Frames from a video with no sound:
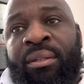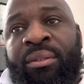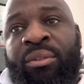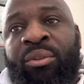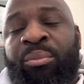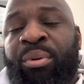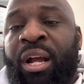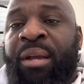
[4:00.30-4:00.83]

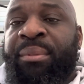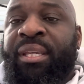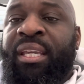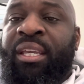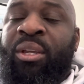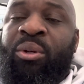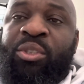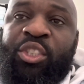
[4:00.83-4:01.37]
you probably
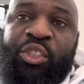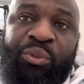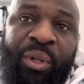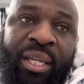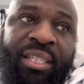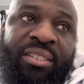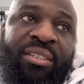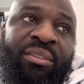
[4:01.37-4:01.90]
can go
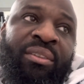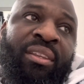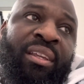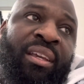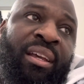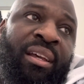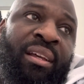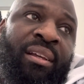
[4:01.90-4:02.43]
straight to
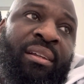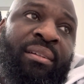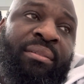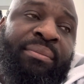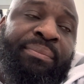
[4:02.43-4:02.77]
the